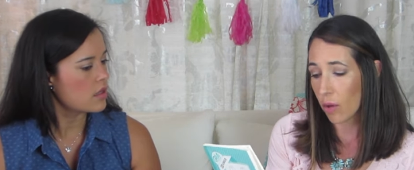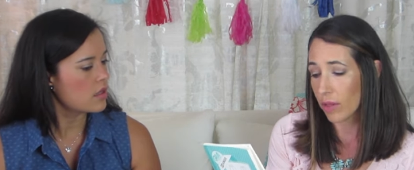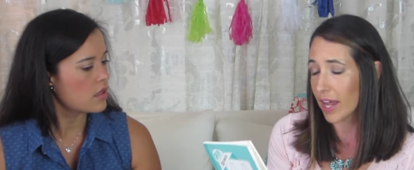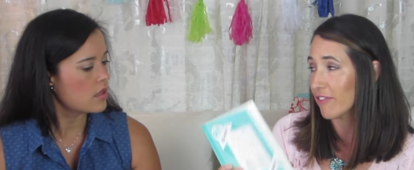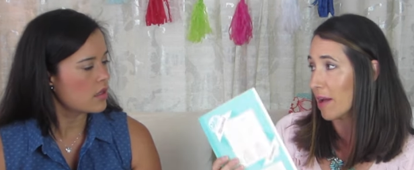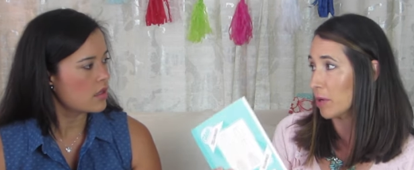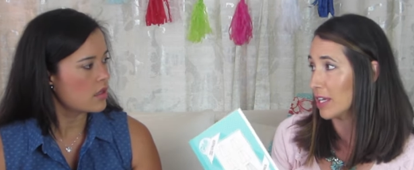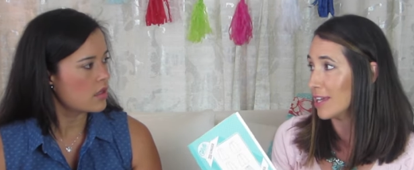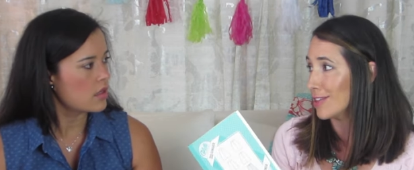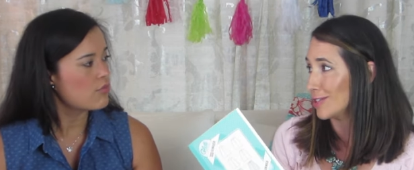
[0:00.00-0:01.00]
Speaker 1: whole lot of fabric
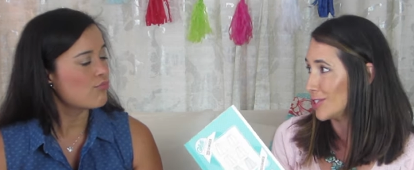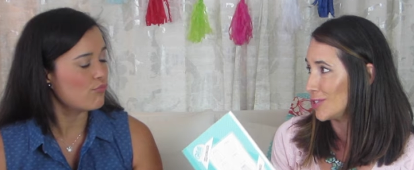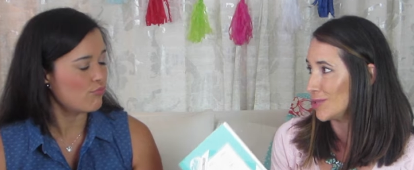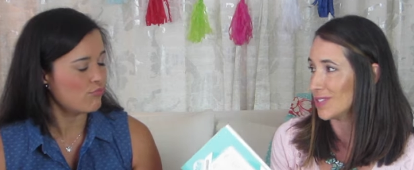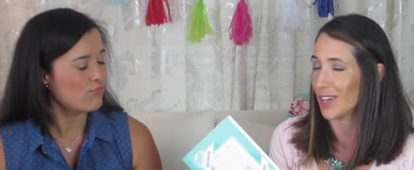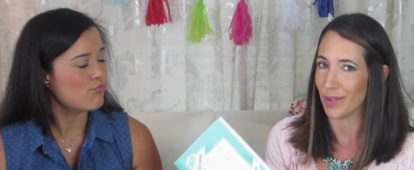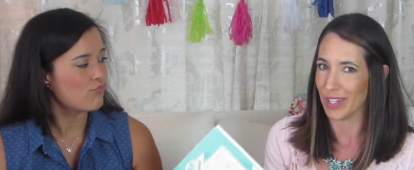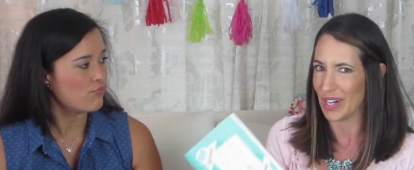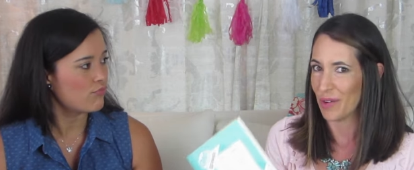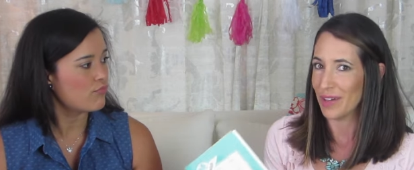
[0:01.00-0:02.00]
either, too. Mm-hmm. So
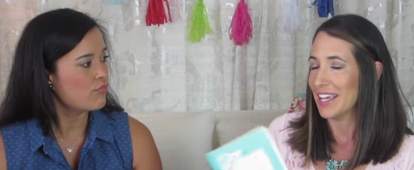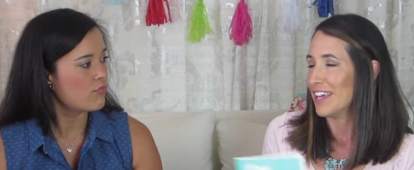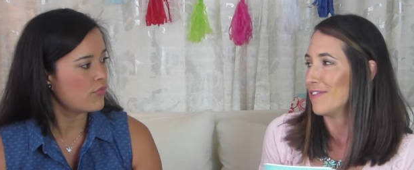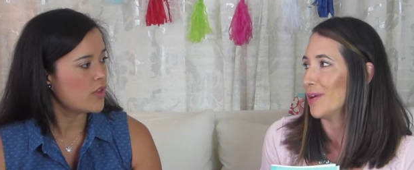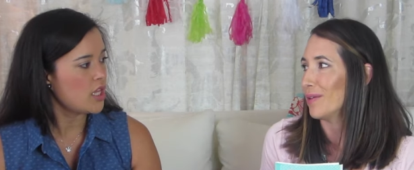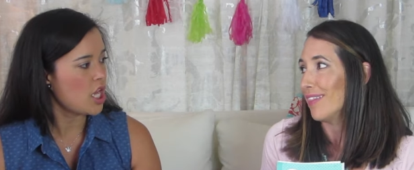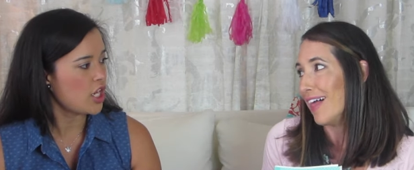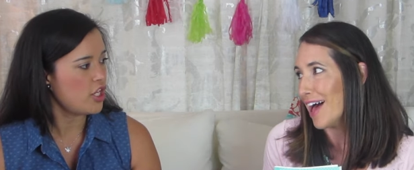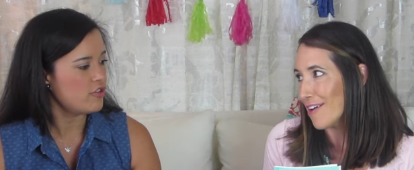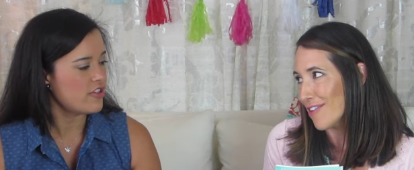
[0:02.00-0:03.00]
you know. If you don't
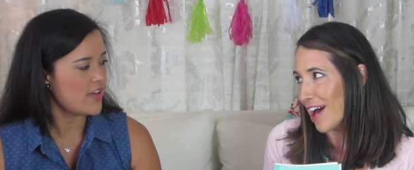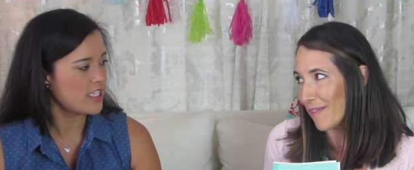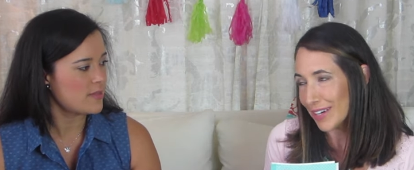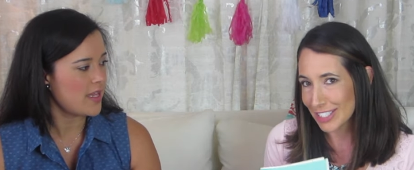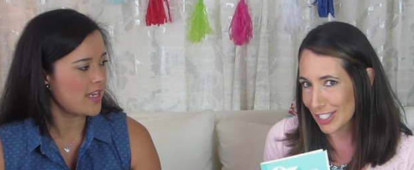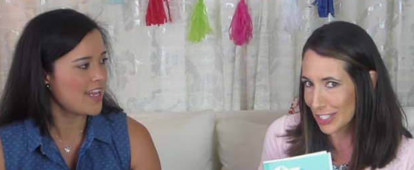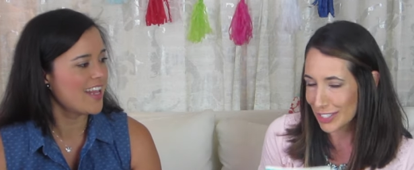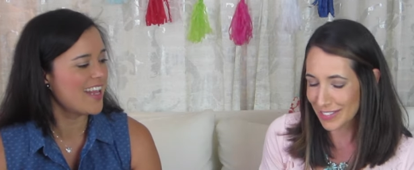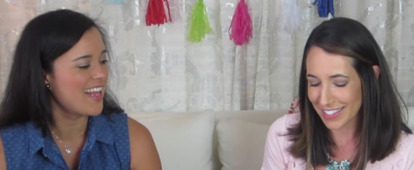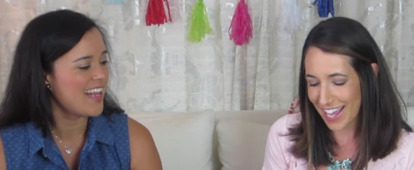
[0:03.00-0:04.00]
love how it
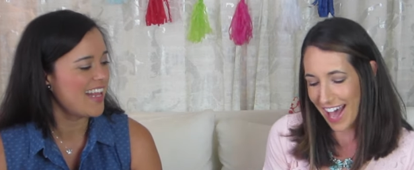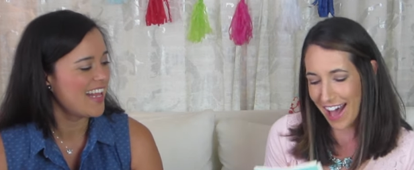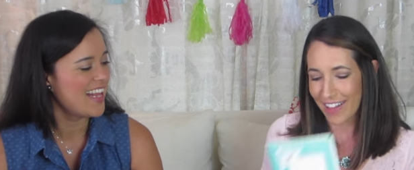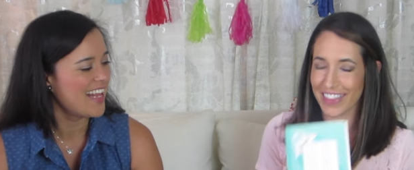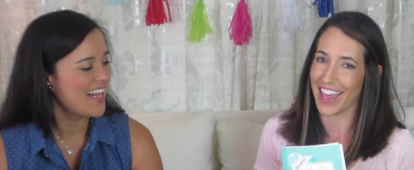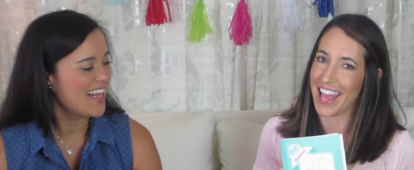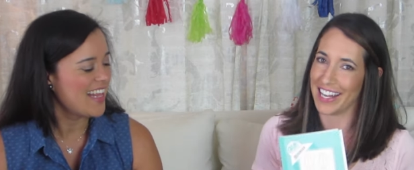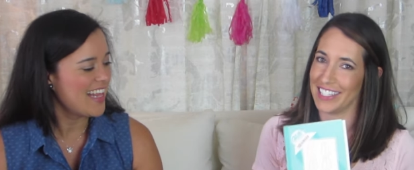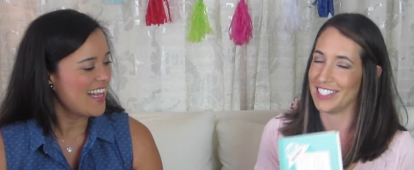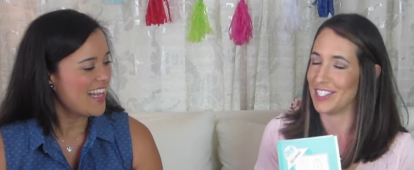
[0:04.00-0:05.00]
turns out,
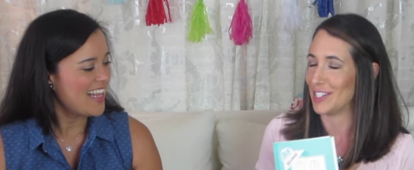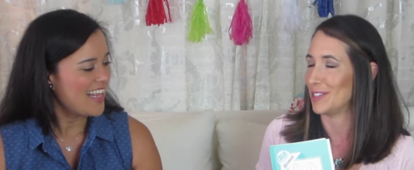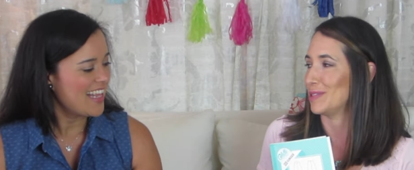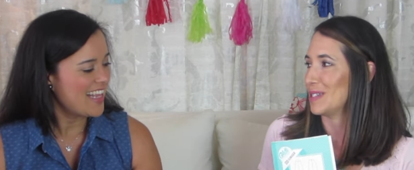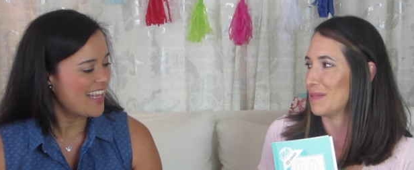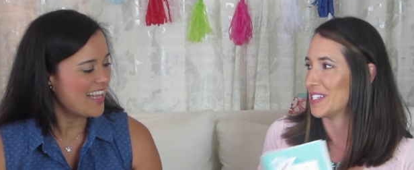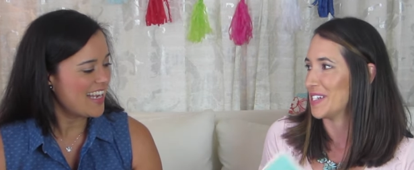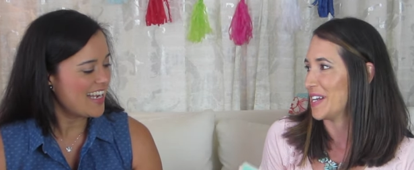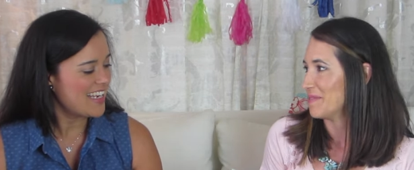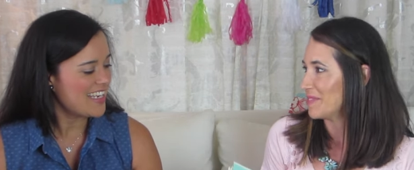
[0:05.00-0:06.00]
then you didn't lose too much
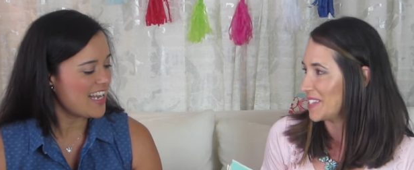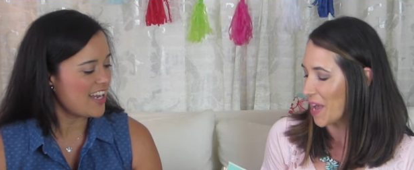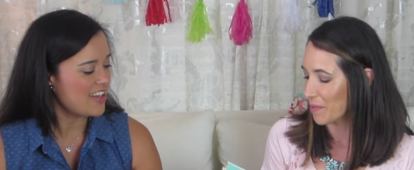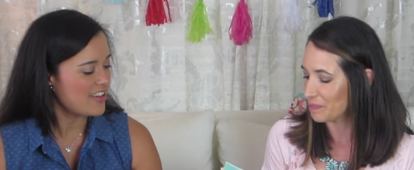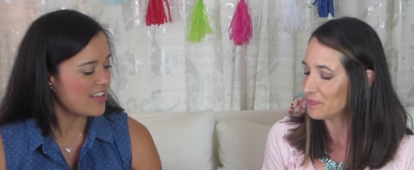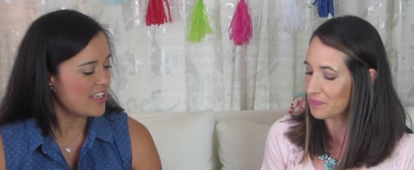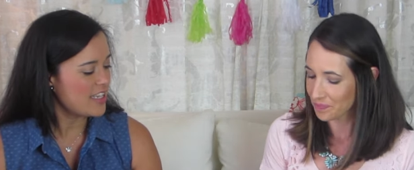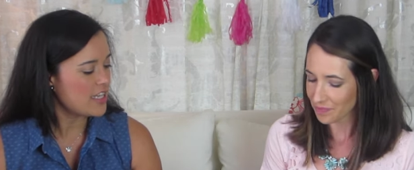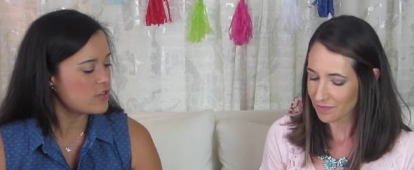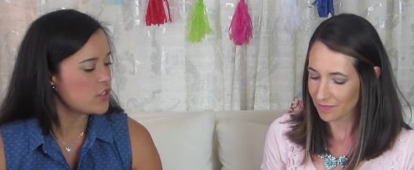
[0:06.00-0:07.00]
in it.
Speaker 2: Yeah.
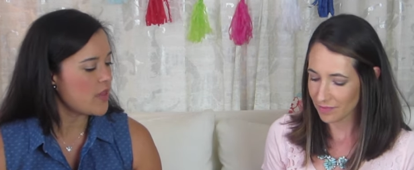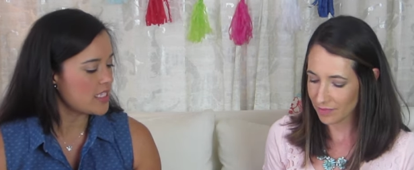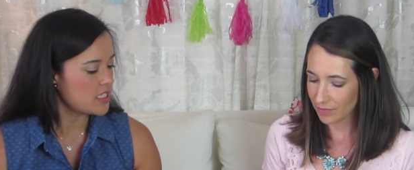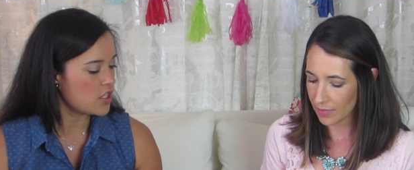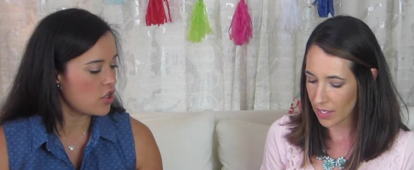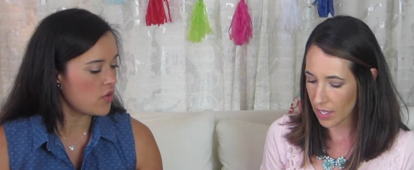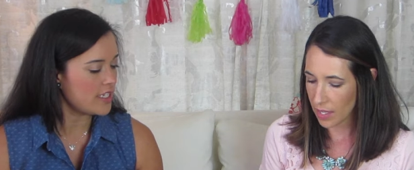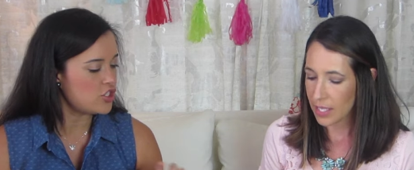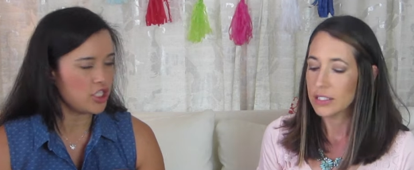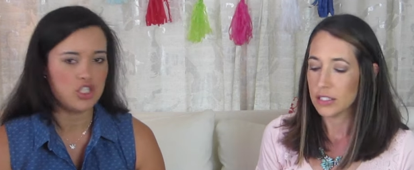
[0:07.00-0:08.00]
So that's the
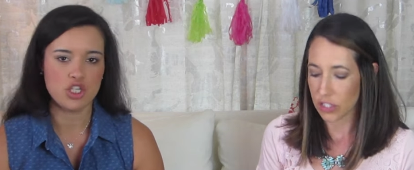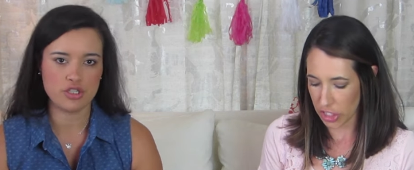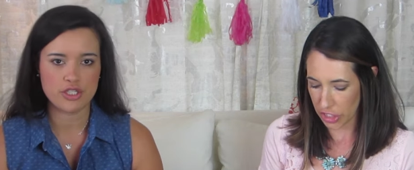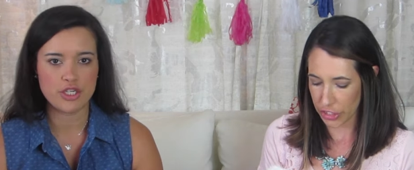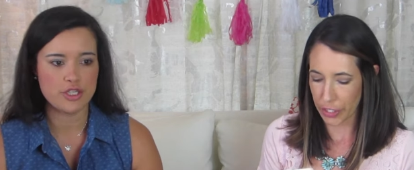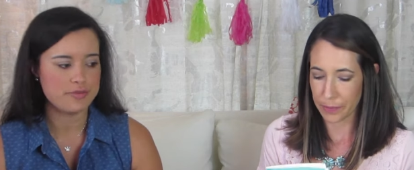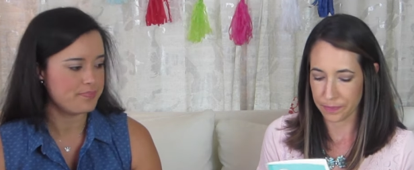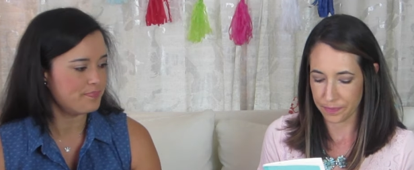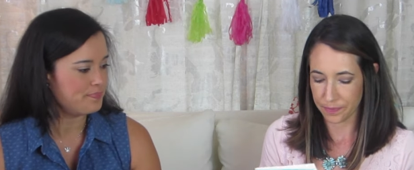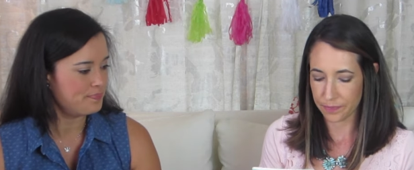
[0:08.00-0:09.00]
Colette Ginger
Speaker 1: skirt.
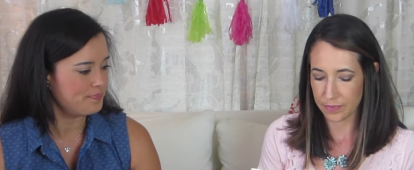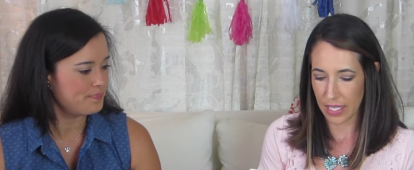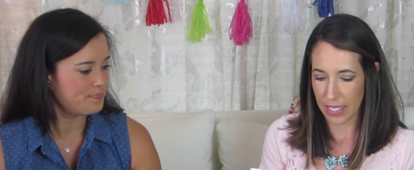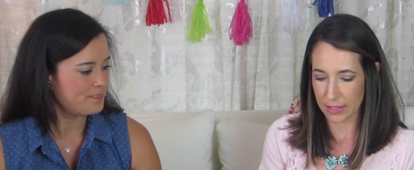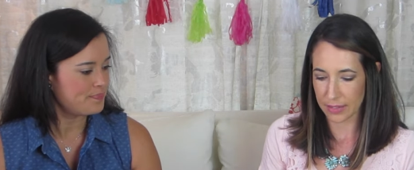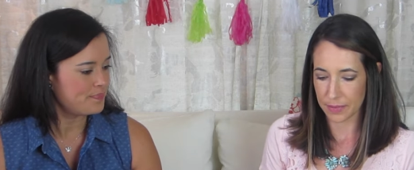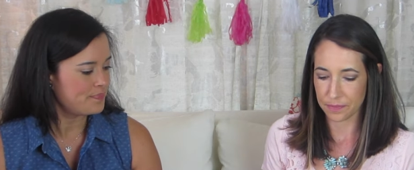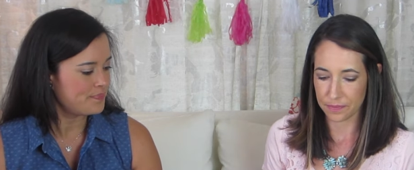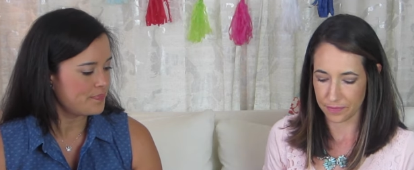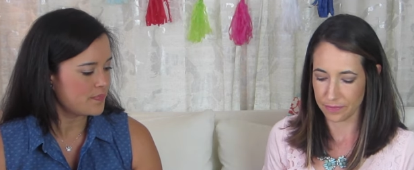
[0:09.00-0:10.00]
Mm-hmm. Yes.
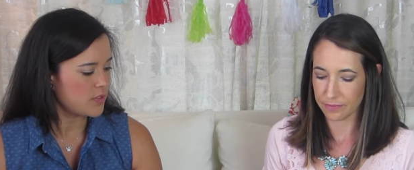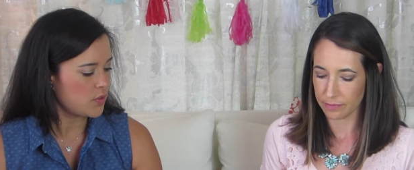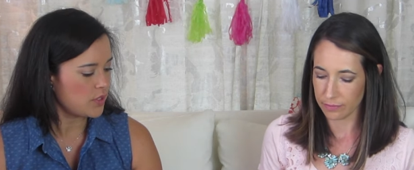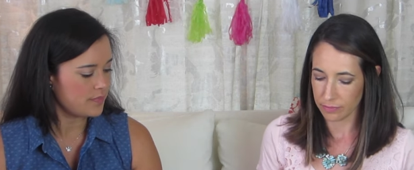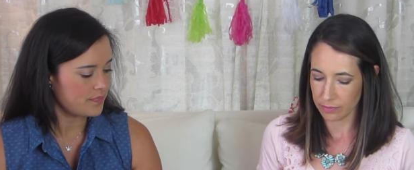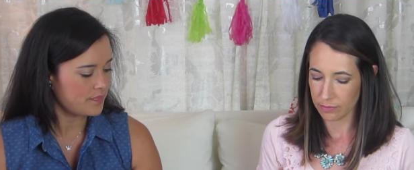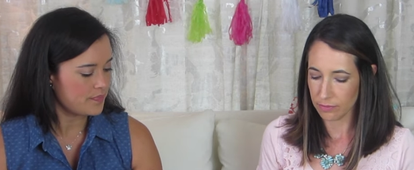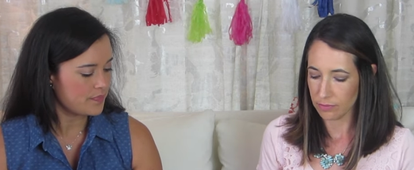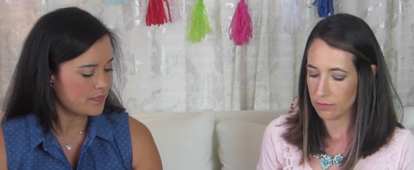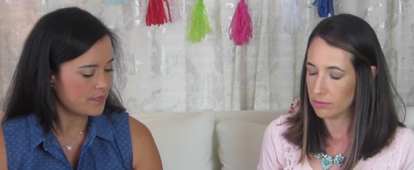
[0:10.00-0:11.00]
Speaker 2: Cool.
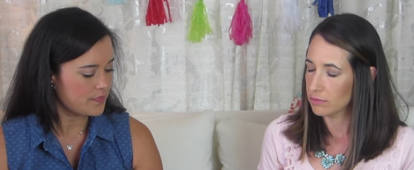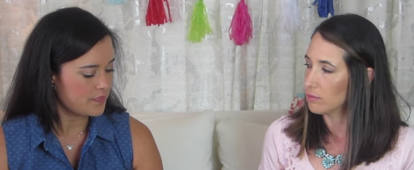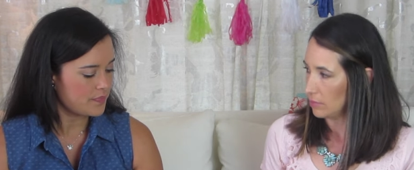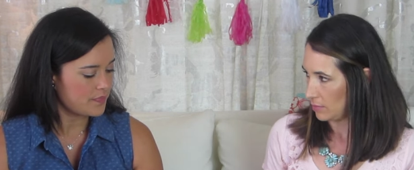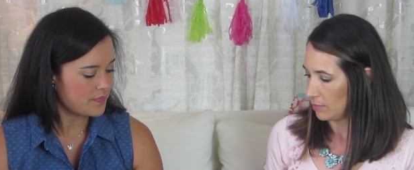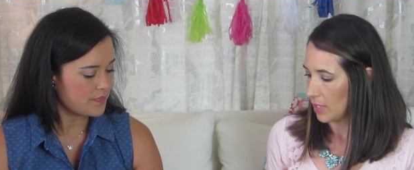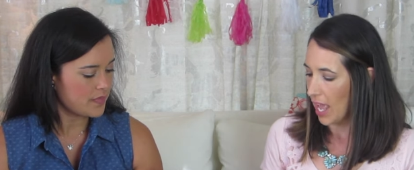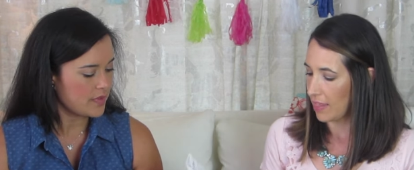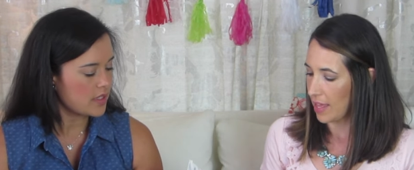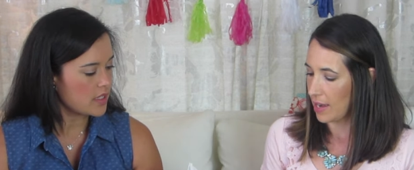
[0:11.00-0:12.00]
And